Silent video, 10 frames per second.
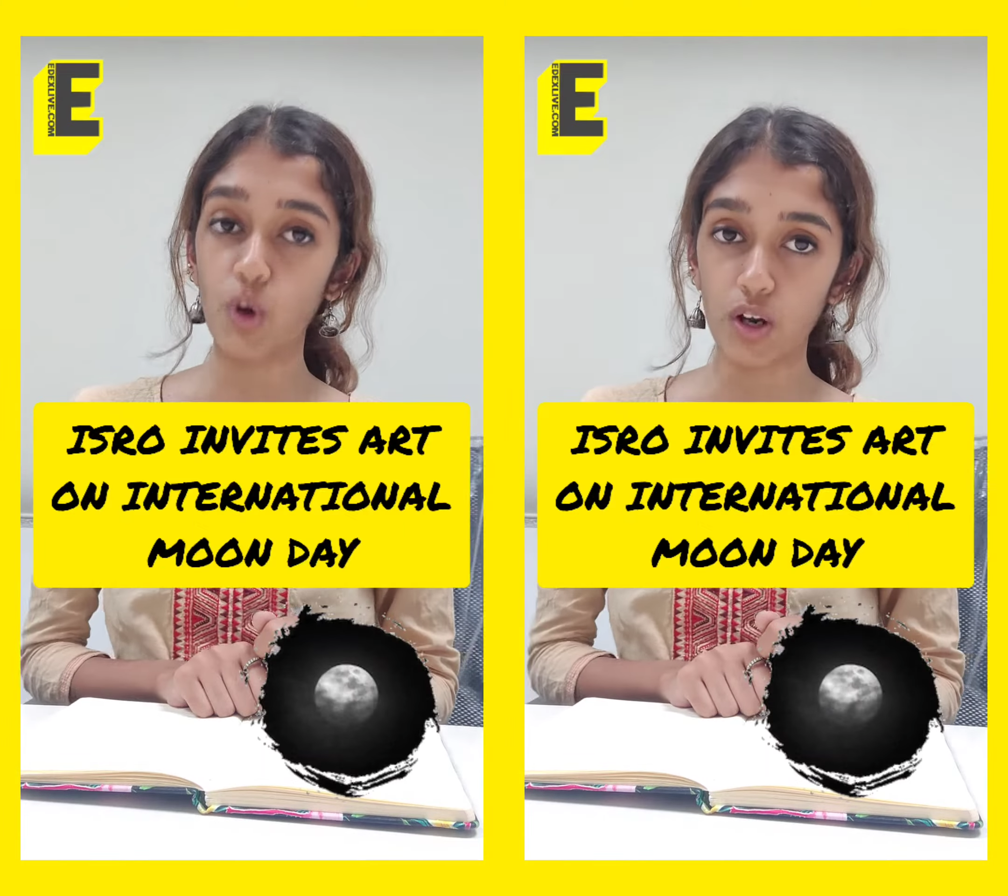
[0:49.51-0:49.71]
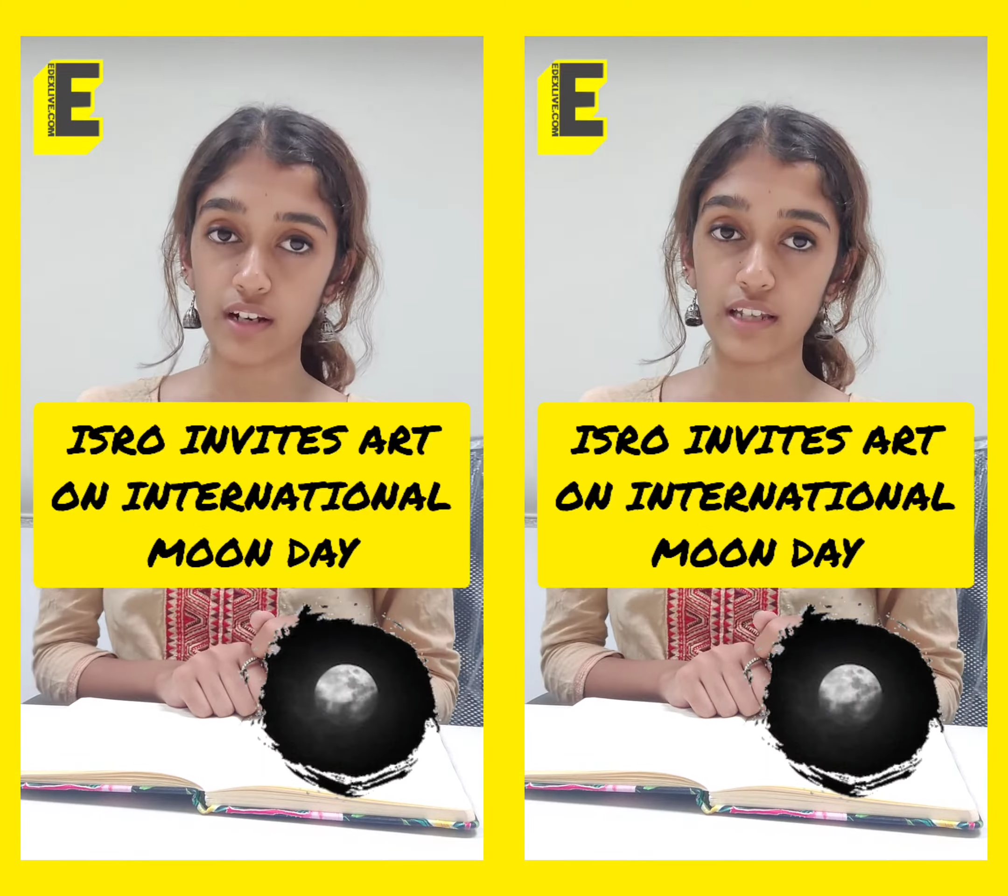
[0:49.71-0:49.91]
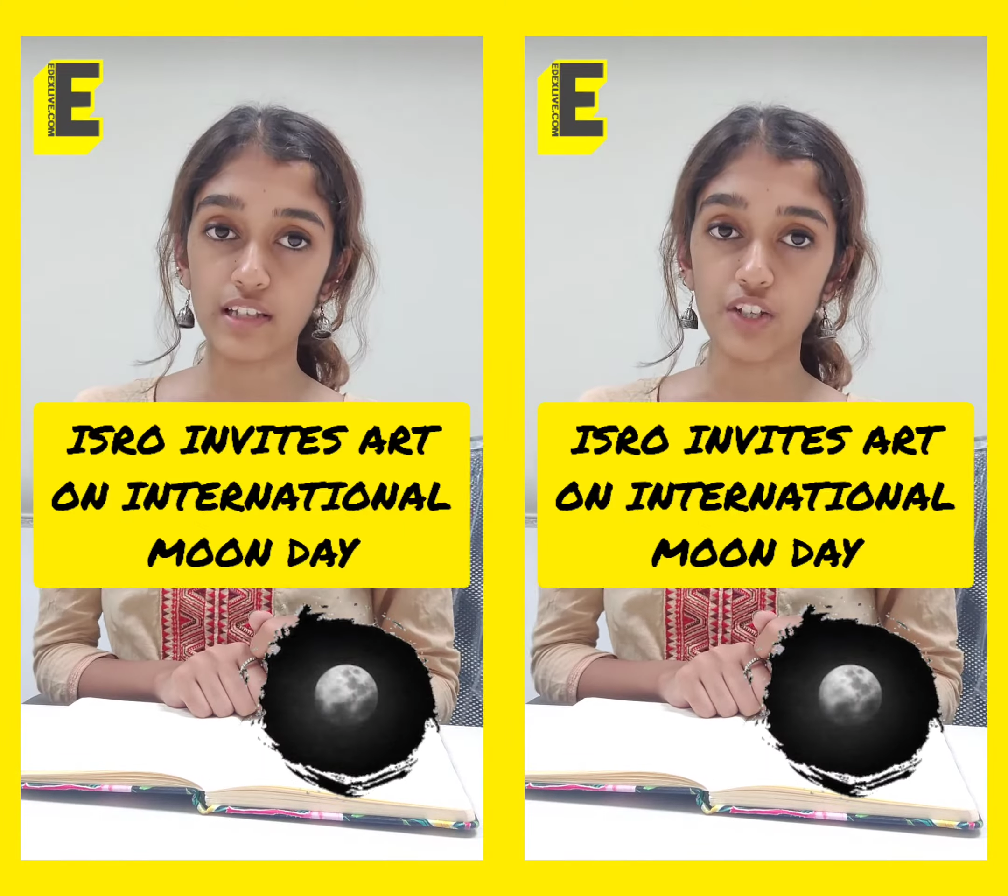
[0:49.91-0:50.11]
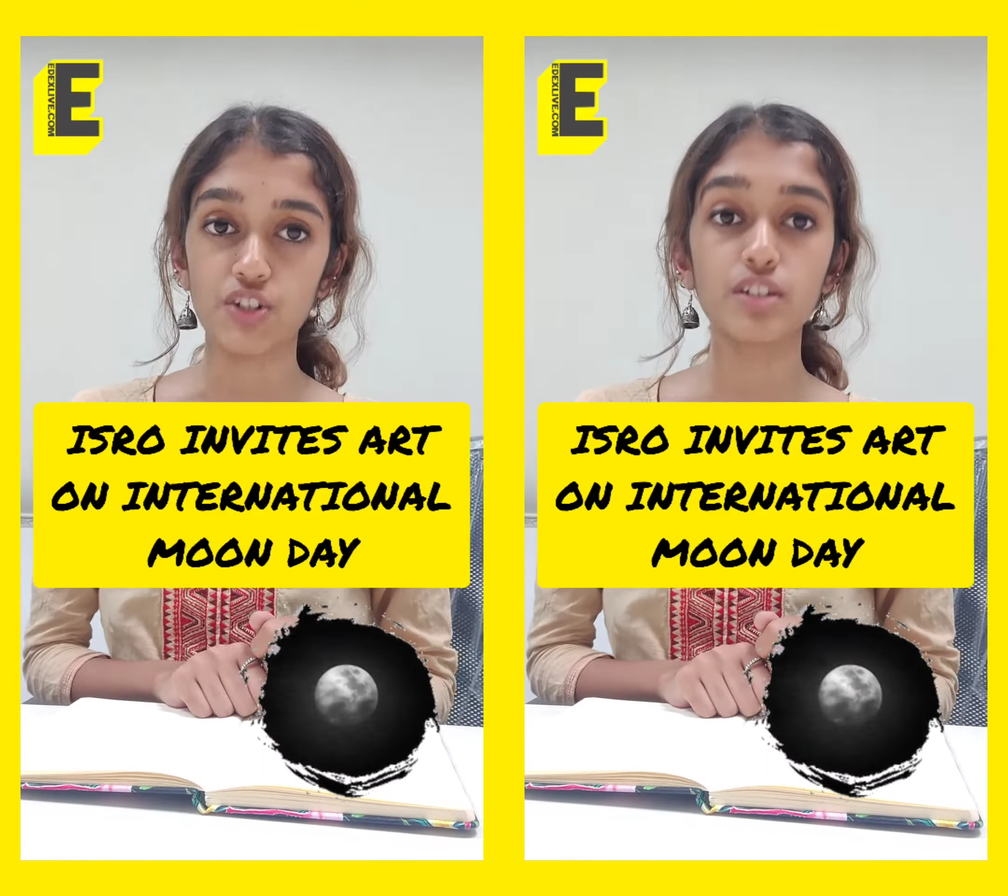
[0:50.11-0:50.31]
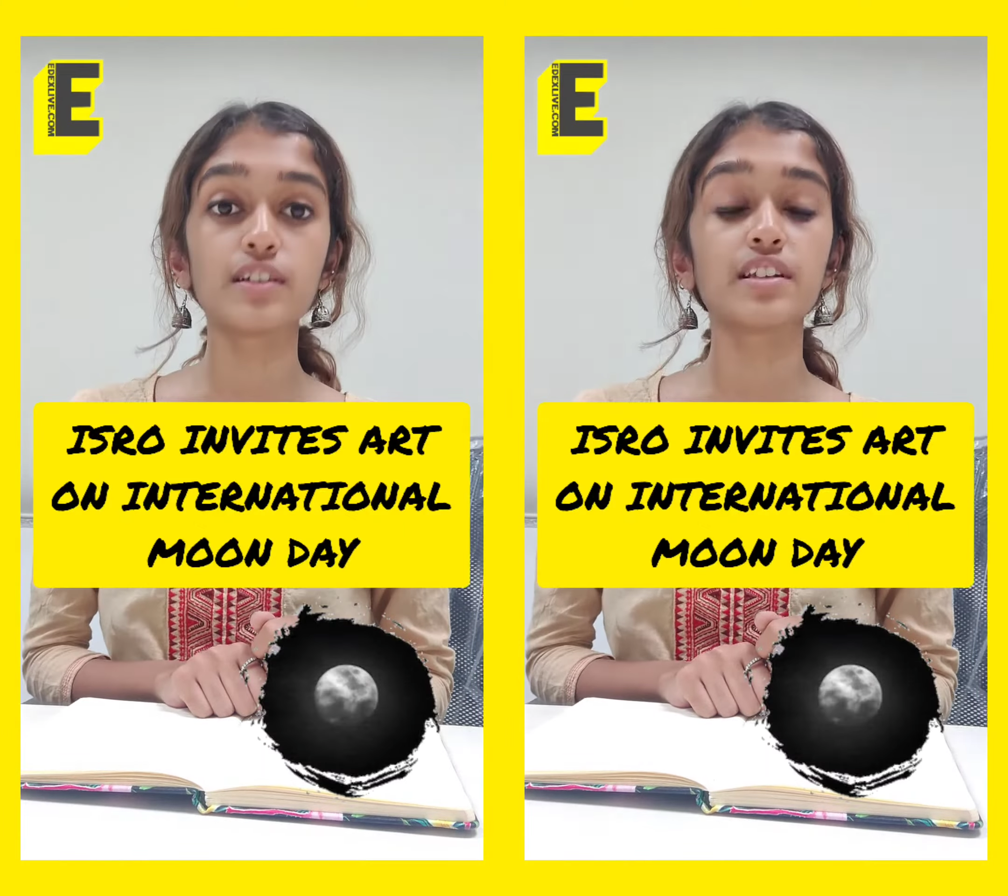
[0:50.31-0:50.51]

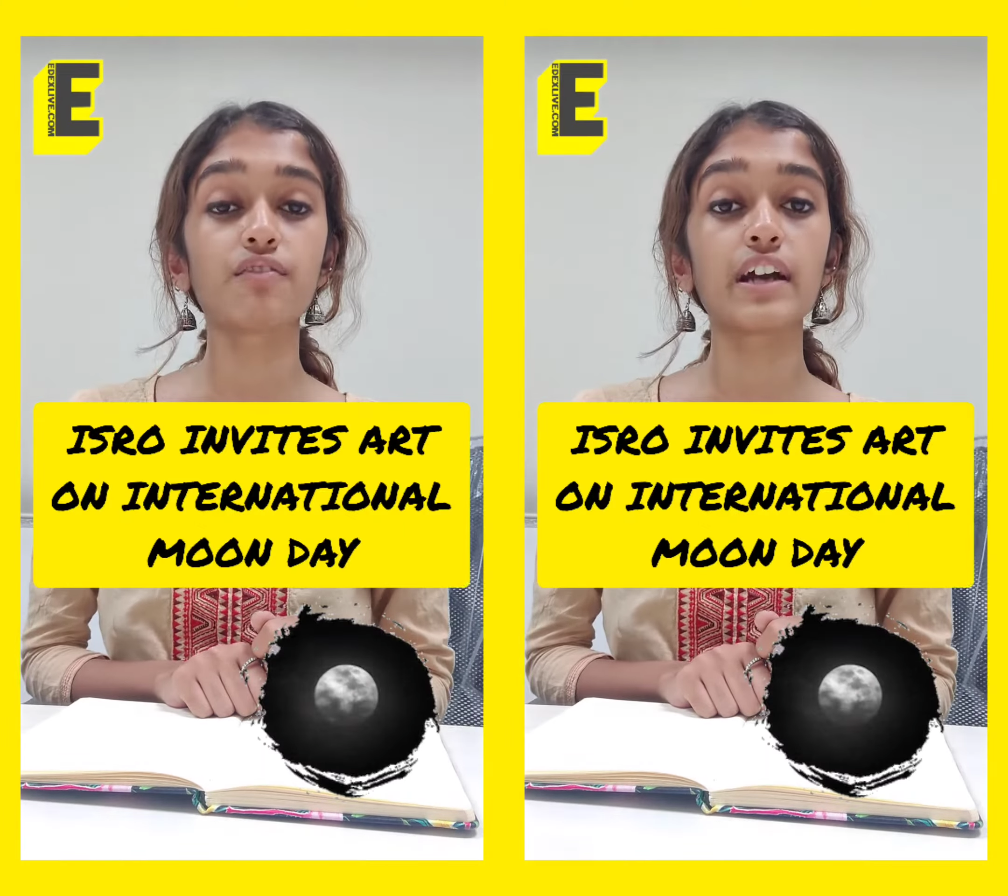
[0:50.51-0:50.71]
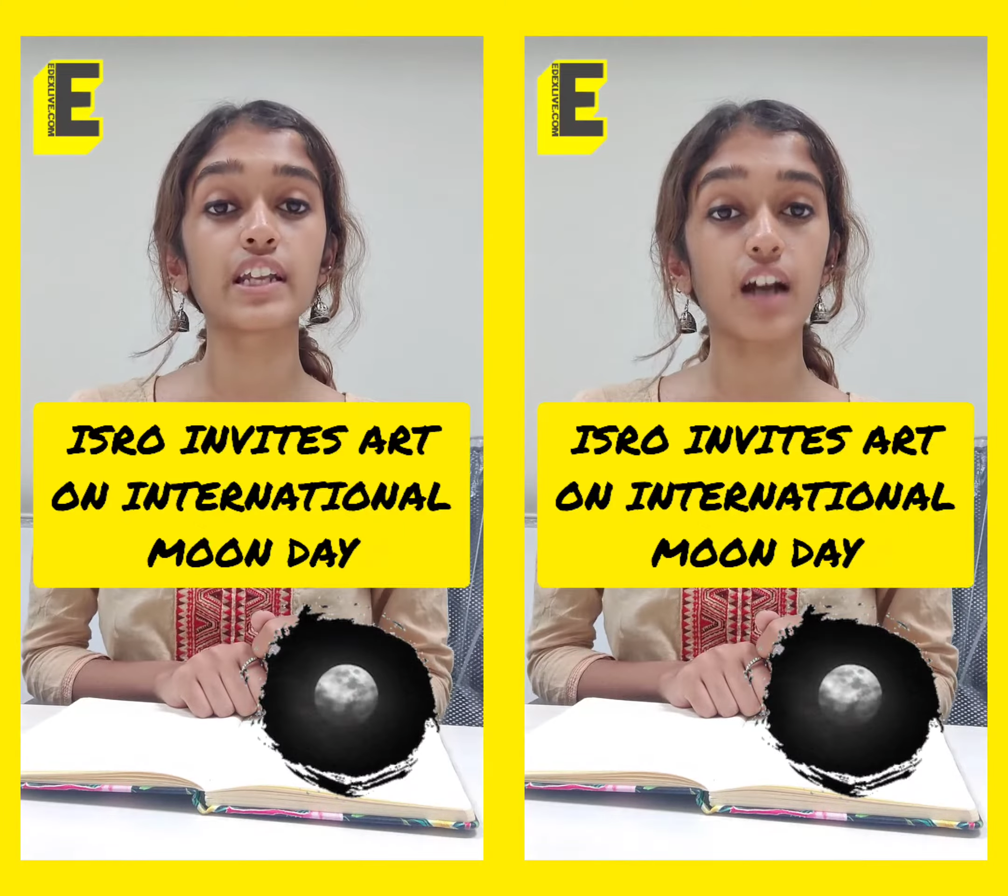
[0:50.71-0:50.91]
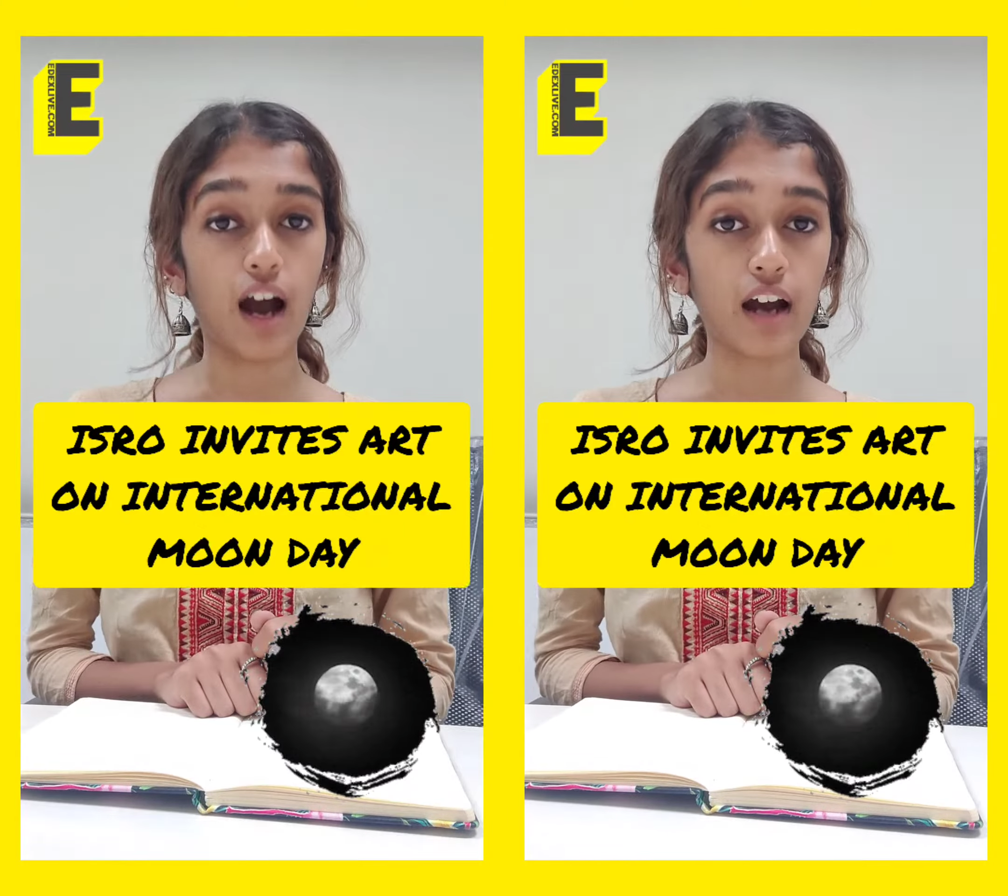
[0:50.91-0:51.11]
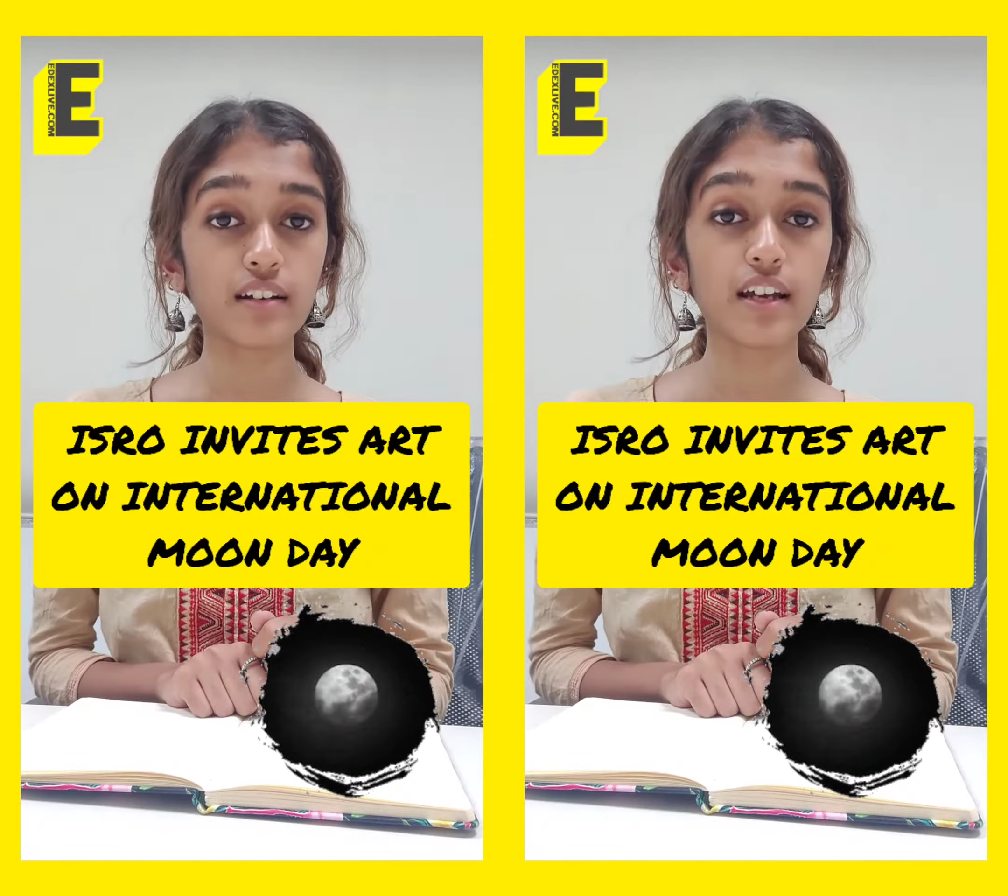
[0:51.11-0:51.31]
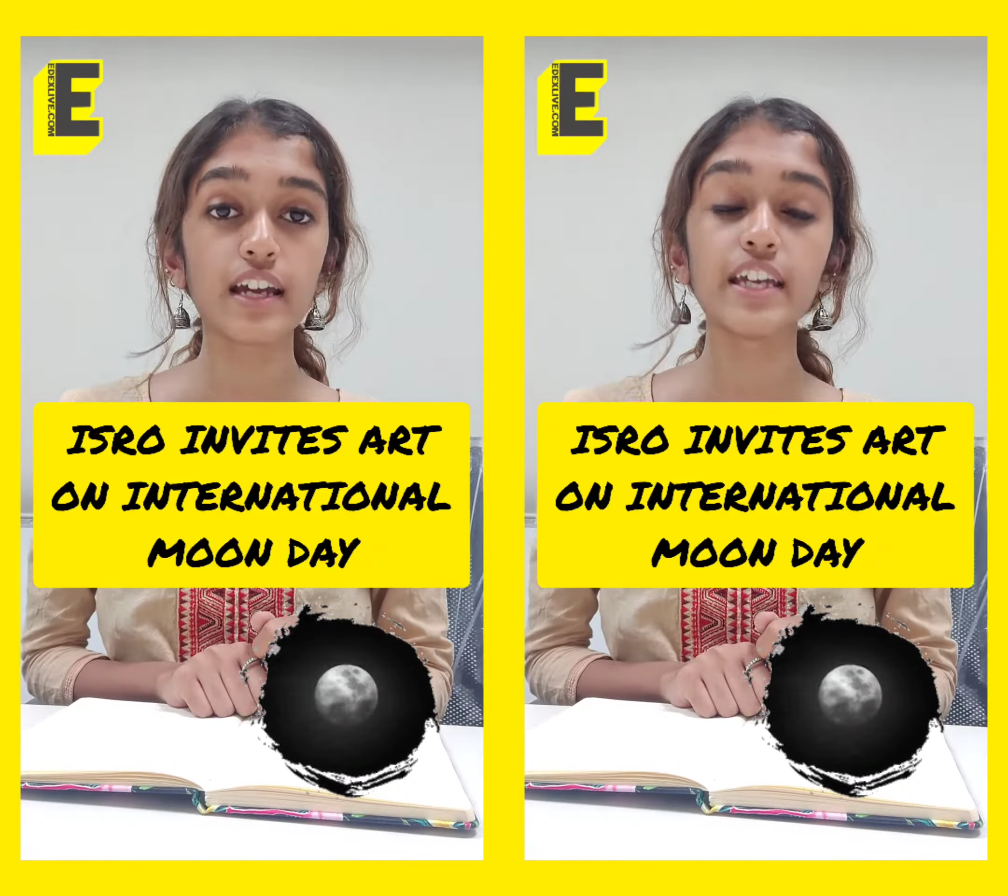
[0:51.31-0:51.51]
Organization is inviting
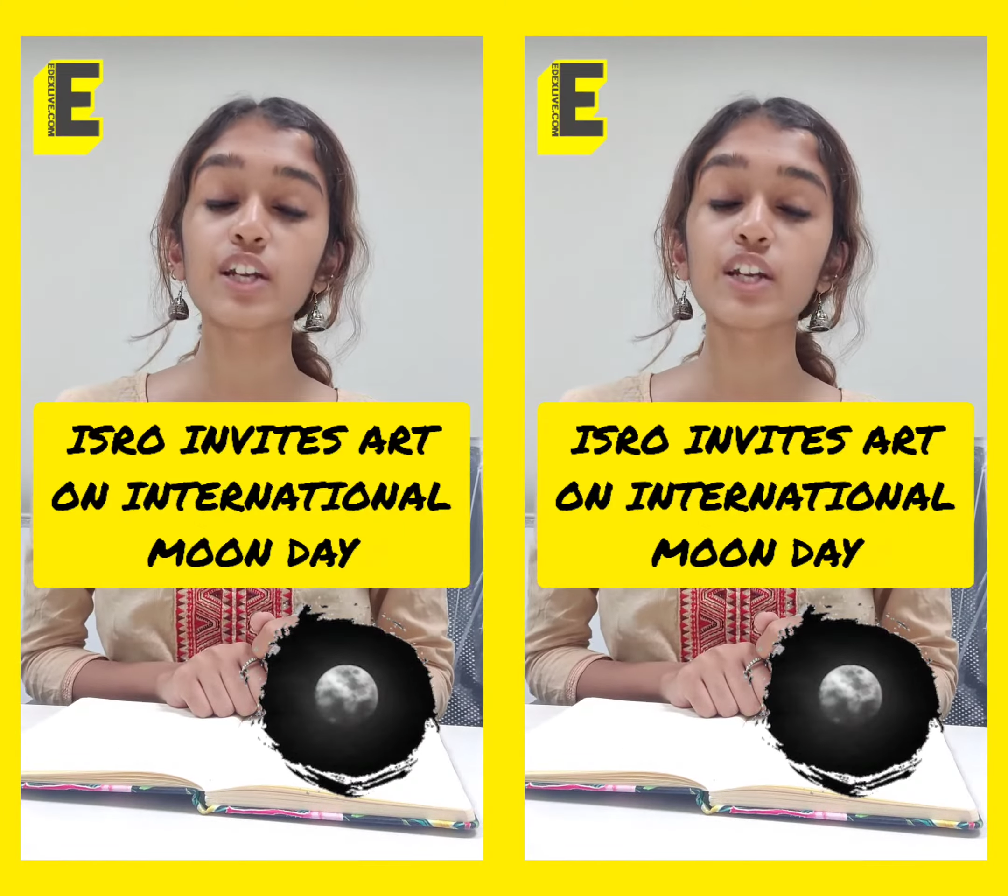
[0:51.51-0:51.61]
art,